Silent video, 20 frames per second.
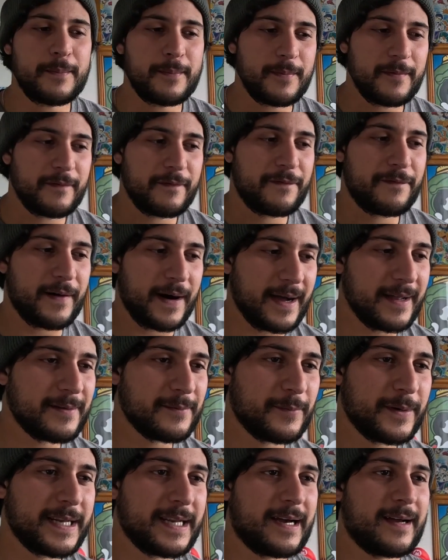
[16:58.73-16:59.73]
it
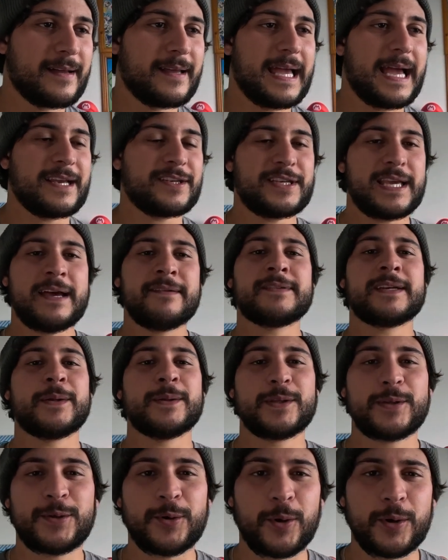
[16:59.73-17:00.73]
fun when I actually have
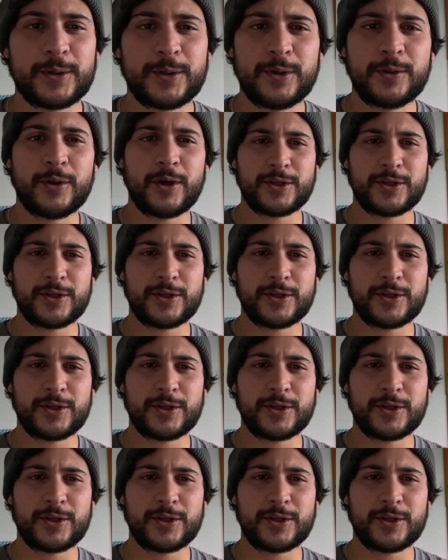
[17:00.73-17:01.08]
someone to talk to,